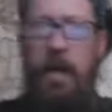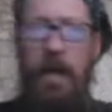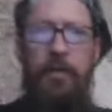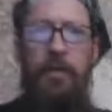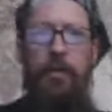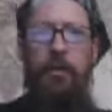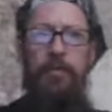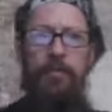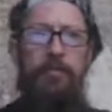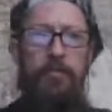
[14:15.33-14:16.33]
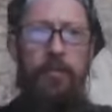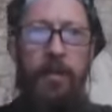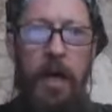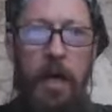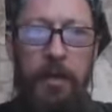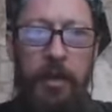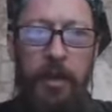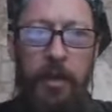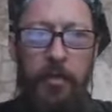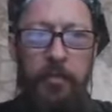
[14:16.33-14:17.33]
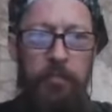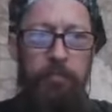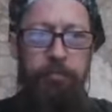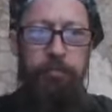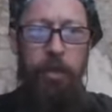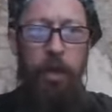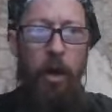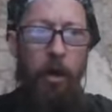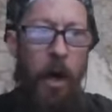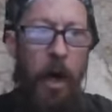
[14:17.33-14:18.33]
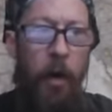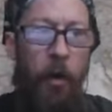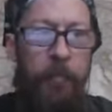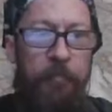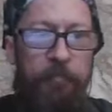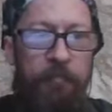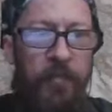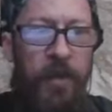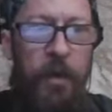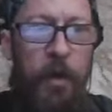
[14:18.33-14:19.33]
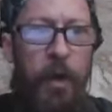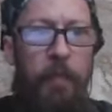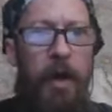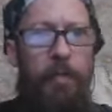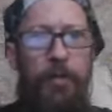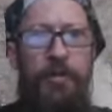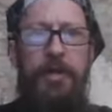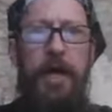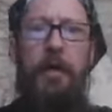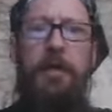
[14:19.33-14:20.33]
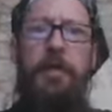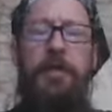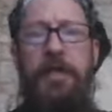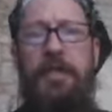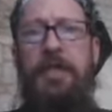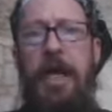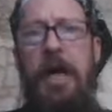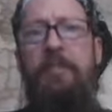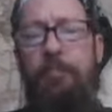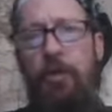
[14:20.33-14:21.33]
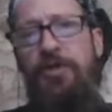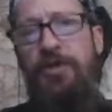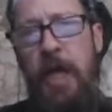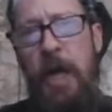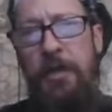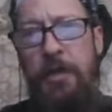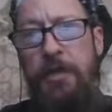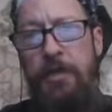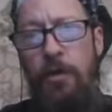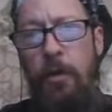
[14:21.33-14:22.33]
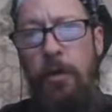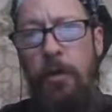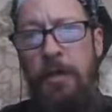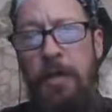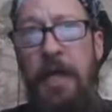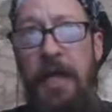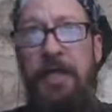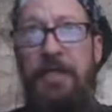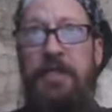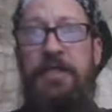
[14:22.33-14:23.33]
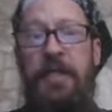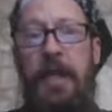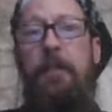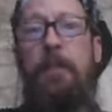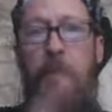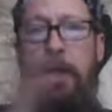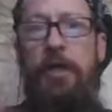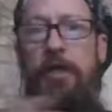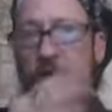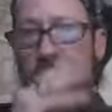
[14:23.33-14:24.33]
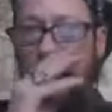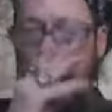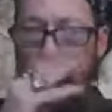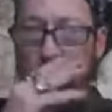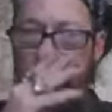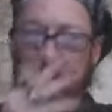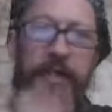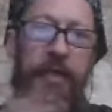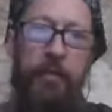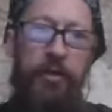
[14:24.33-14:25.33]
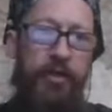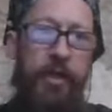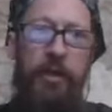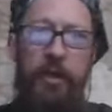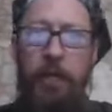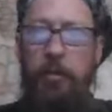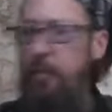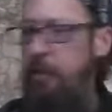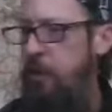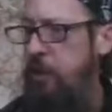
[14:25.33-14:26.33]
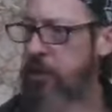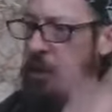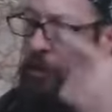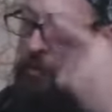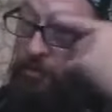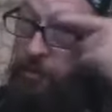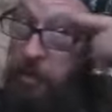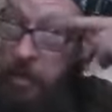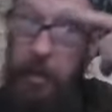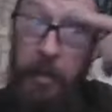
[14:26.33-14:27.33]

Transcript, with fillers: we'll have a little we'll have a little blowout. My personality, they say I have a personality disorder. The thing is, is that I'm a very unique person, and they've been trying to label me for years.